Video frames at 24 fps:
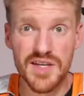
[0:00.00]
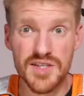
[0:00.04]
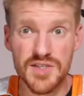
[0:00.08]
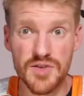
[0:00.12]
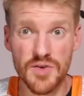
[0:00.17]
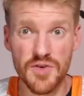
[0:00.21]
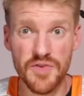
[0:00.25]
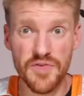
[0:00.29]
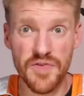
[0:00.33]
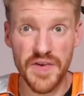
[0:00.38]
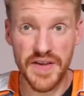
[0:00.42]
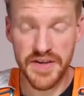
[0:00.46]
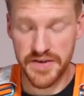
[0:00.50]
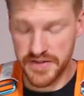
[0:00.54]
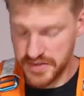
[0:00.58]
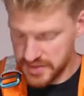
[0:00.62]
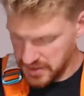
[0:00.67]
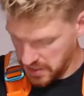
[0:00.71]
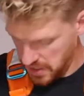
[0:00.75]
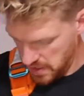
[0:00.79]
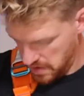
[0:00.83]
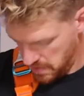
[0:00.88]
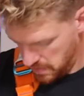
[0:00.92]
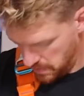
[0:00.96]
So I
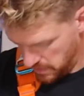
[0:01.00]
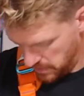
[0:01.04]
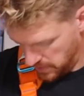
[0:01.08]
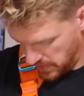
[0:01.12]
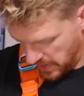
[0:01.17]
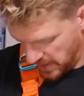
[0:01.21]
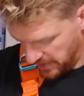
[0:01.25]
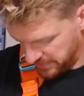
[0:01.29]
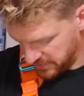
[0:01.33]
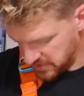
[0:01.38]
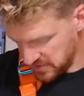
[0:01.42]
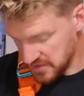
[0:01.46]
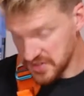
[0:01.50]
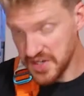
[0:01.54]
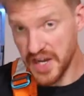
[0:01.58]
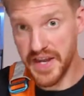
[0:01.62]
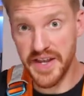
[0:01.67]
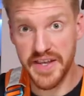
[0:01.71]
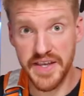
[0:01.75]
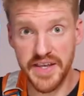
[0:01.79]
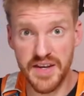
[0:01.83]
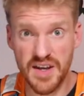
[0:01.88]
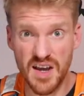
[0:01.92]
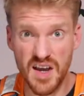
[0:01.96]
figured after
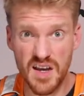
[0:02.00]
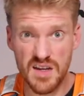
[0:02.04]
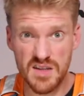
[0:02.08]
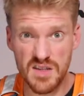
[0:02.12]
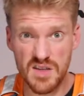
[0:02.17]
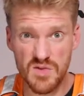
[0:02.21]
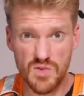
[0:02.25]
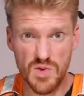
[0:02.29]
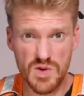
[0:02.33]
tying it on,